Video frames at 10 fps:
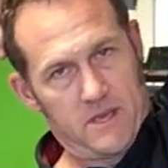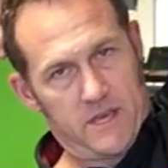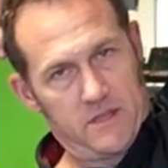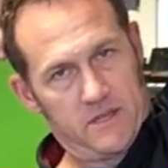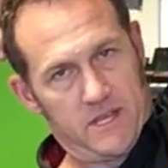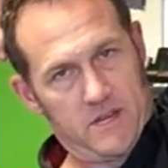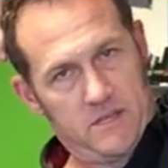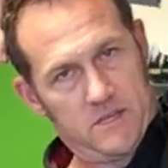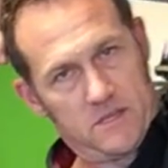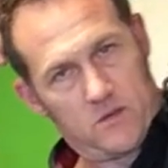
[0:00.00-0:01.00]
And the
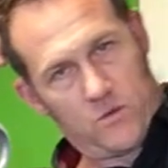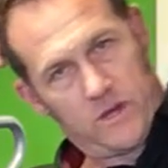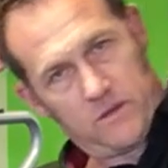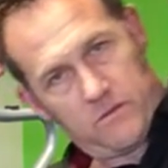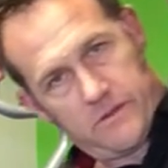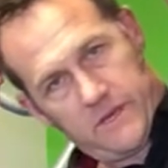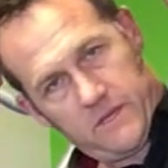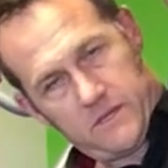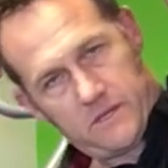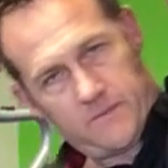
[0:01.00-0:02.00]
tendency is to want to do
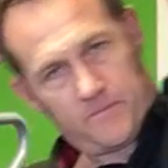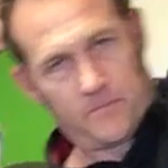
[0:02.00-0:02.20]
this,